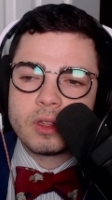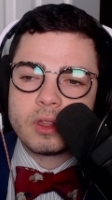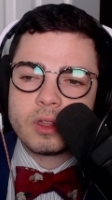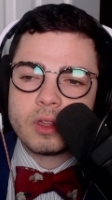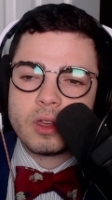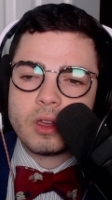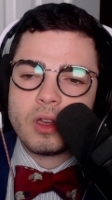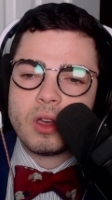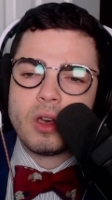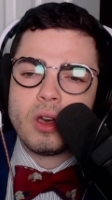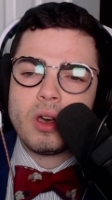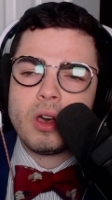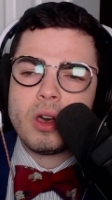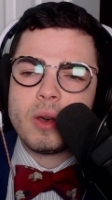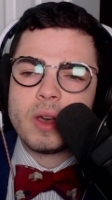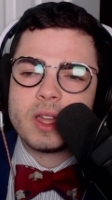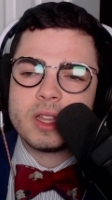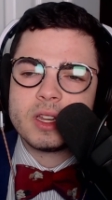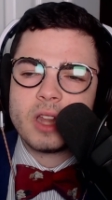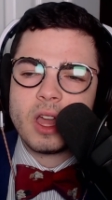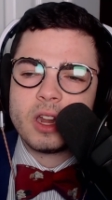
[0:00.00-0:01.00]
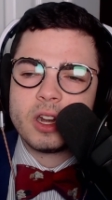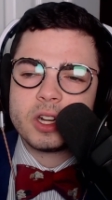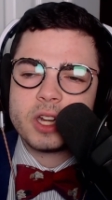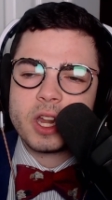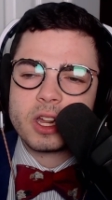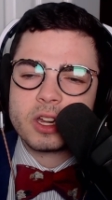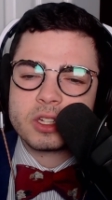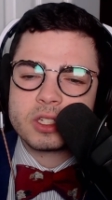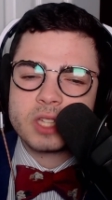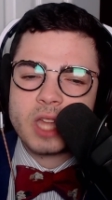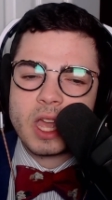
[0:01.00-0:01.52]
Oh, and
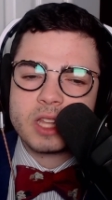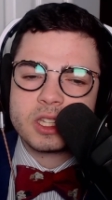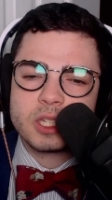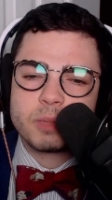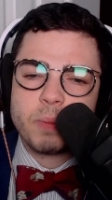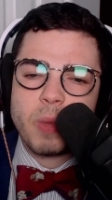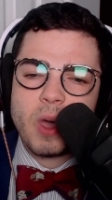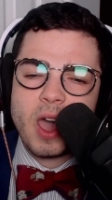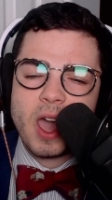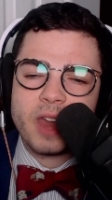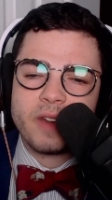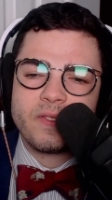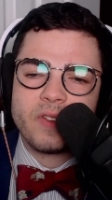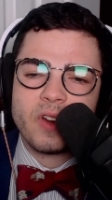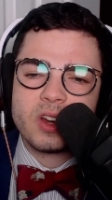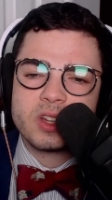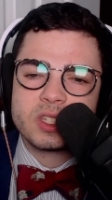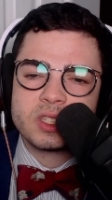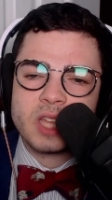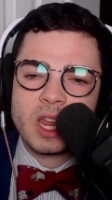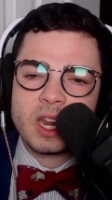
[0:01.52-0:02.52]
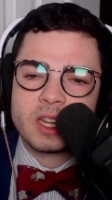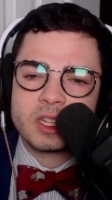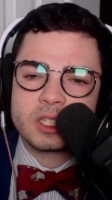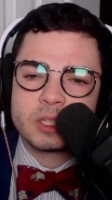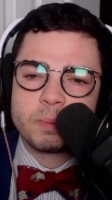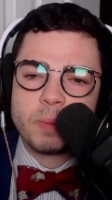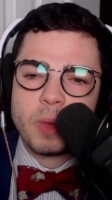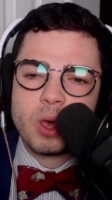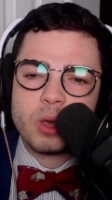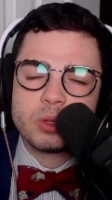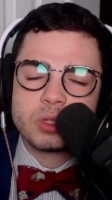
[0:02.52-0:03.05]
Undertaker sent spine first and then
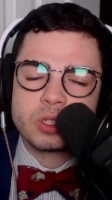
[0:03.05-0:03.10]
exposed